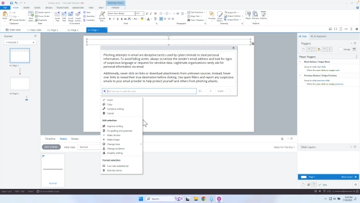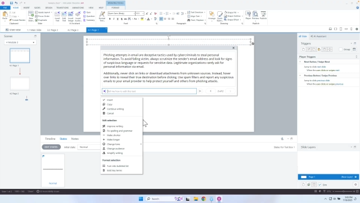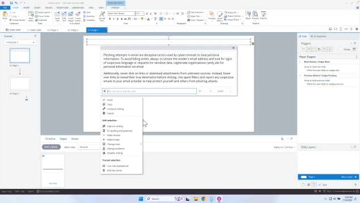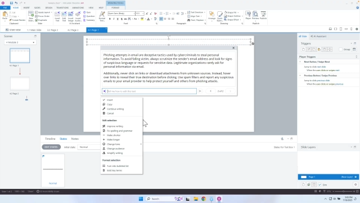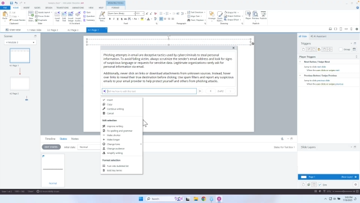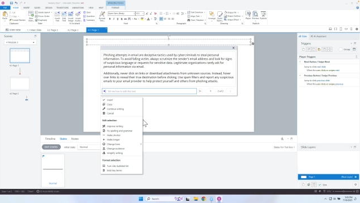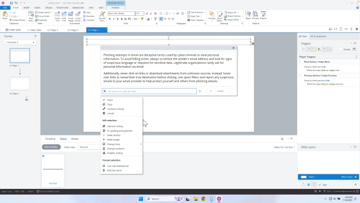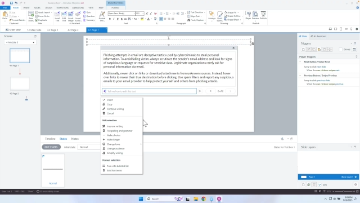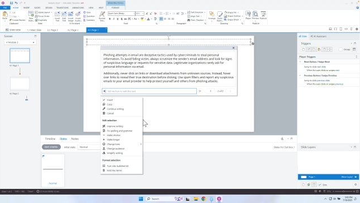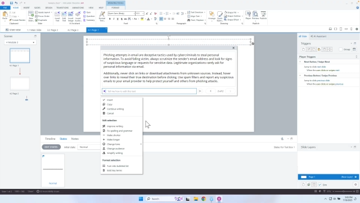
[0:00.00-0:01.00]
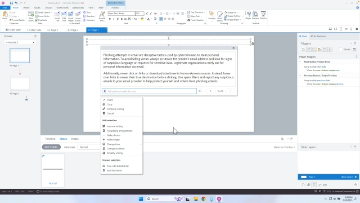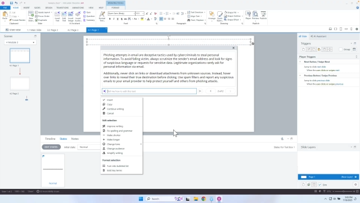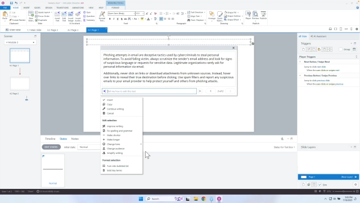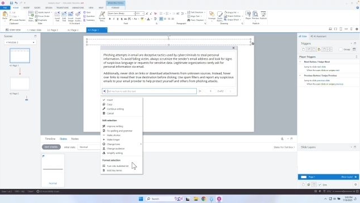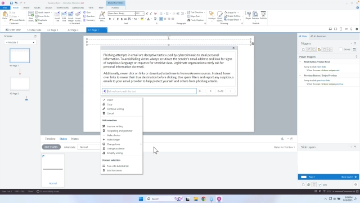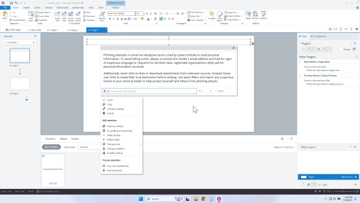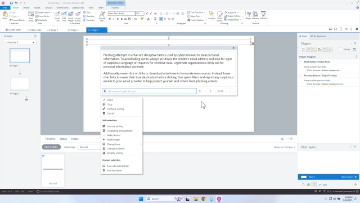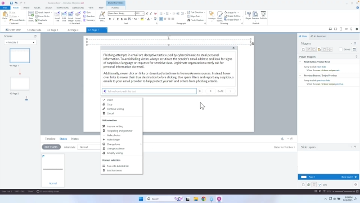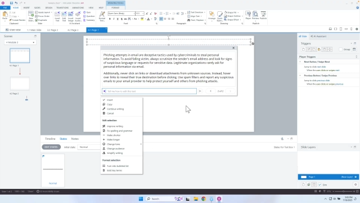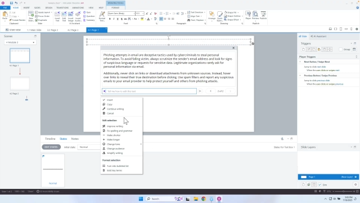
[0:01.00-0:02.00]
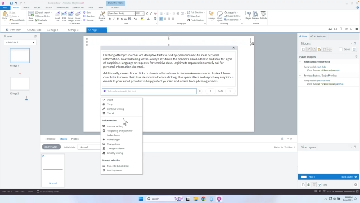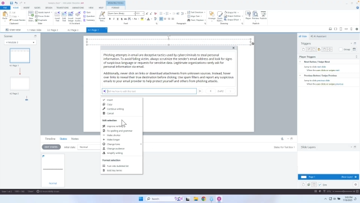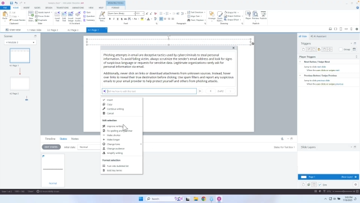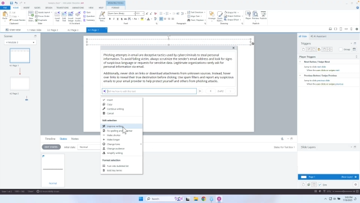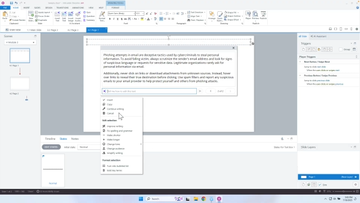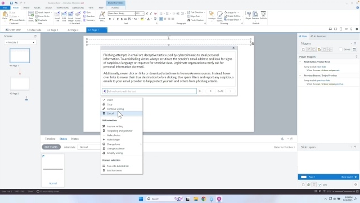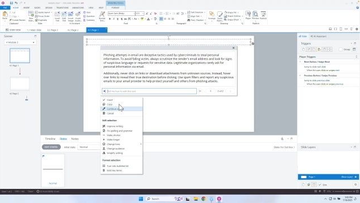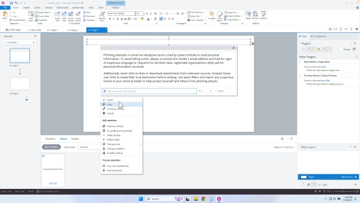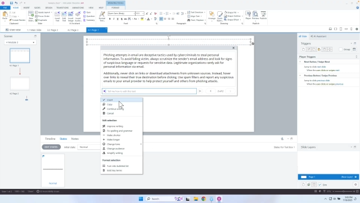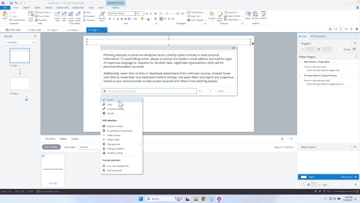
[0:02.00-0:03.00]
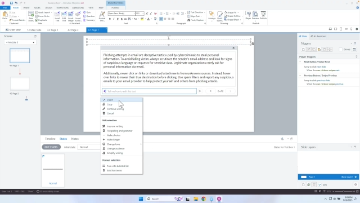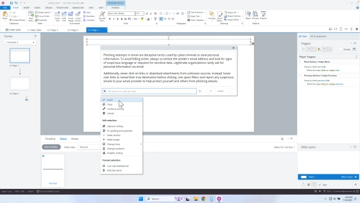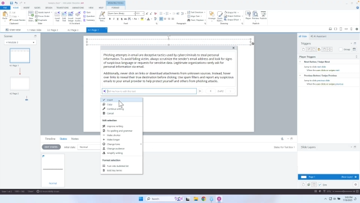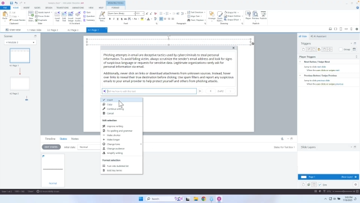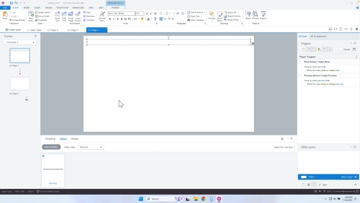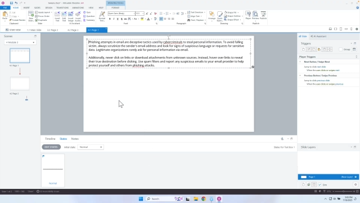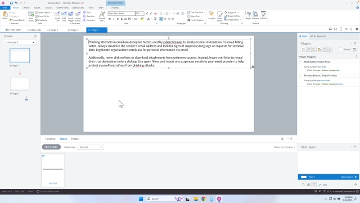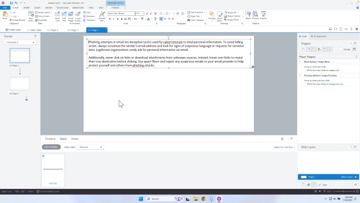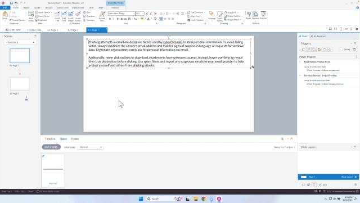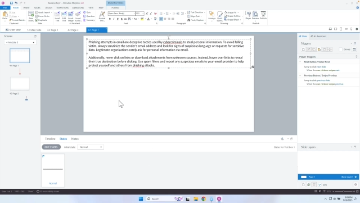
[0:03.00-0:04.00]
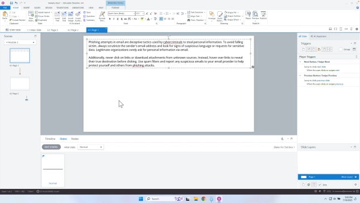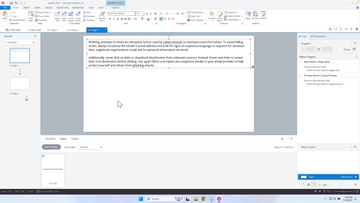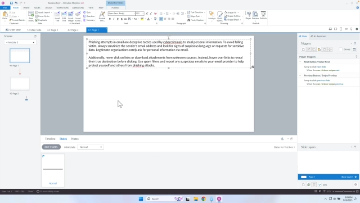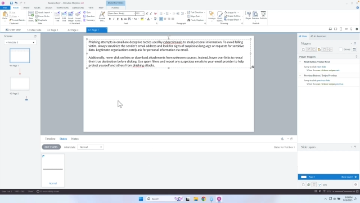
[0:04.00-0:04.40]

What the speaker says: [unreadable: no face in view]